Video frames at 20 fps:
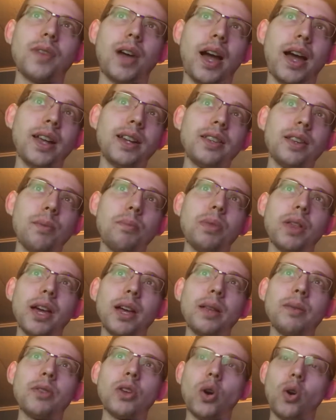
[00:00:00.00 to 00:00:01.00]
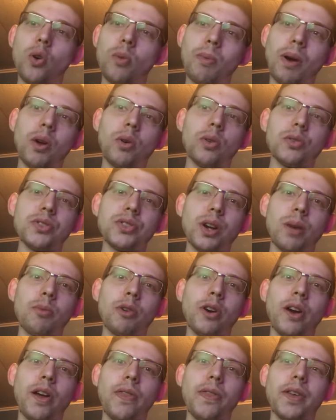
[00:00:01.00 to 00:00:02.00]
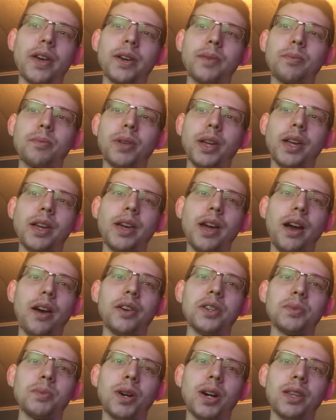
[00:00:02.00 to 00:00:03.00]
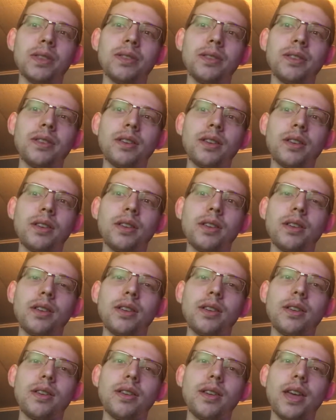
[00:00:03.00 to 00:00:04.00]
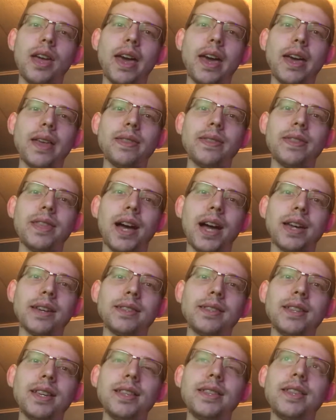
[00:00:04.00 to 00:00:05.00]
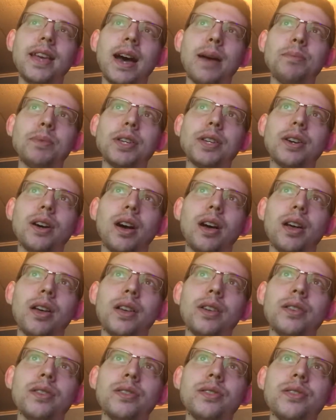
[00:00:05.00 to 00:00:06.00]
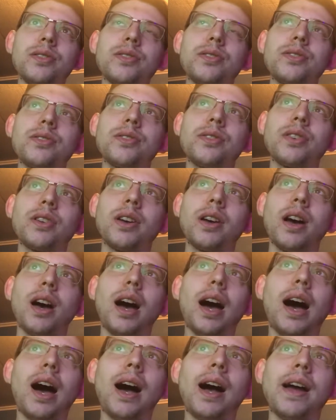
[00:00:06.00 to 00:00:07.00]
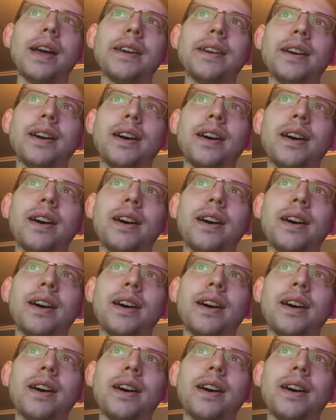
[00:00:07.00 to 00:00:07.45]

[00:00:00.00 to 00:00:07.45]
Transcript: I ended up playing my whole summer, I think, playing Garry's Mod, and I did that because I